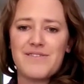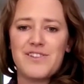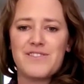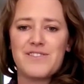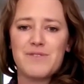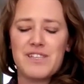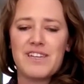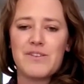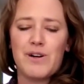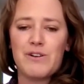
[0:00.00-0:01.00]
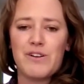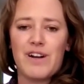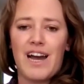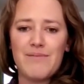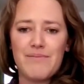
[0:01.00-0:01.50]
just was like, well,
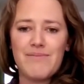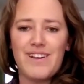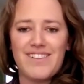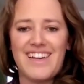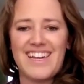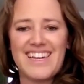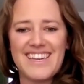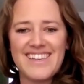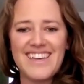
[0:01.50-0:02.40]
crap. Like, yeah.